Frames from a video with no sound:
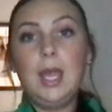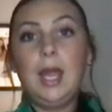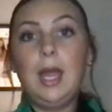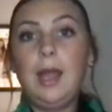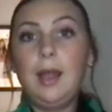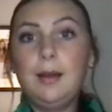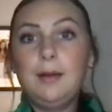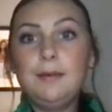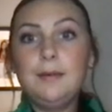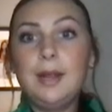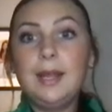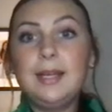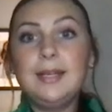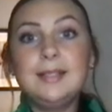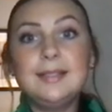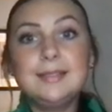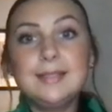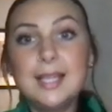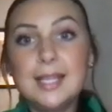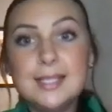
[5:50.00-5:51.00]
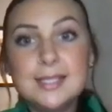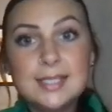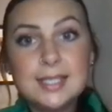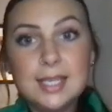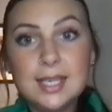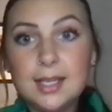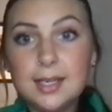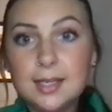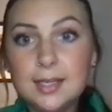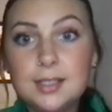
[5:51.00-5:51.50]
All right, let's
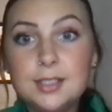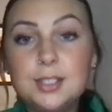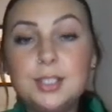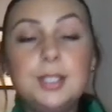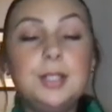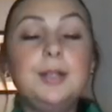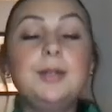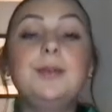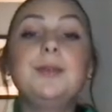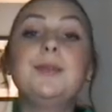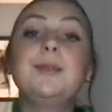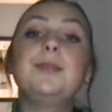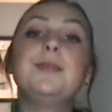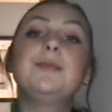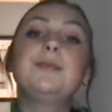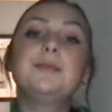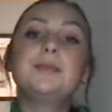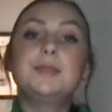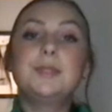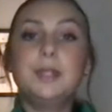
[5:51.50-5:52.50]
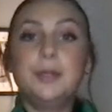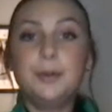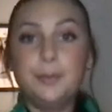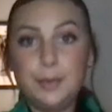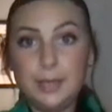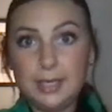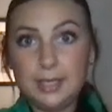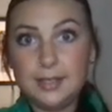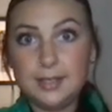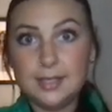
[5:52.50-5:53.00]
get into the
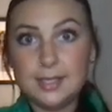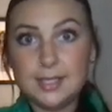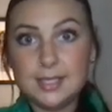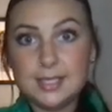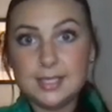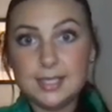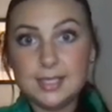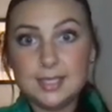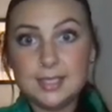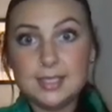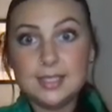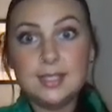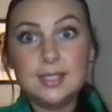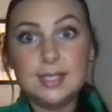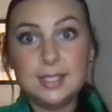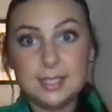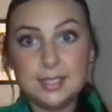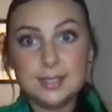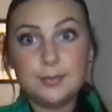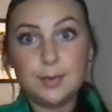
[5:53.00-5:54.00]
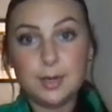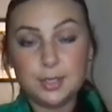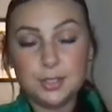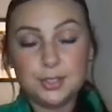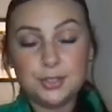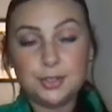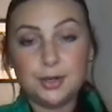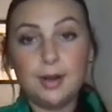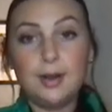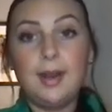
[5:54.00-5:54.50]
weaknesses this
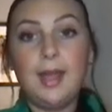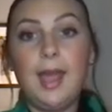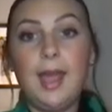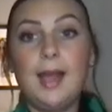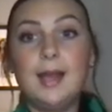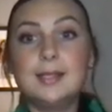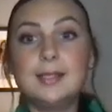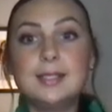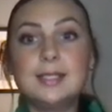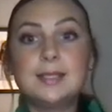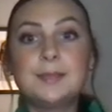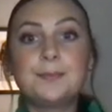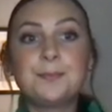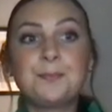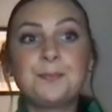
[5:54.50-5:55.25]
restaurant has.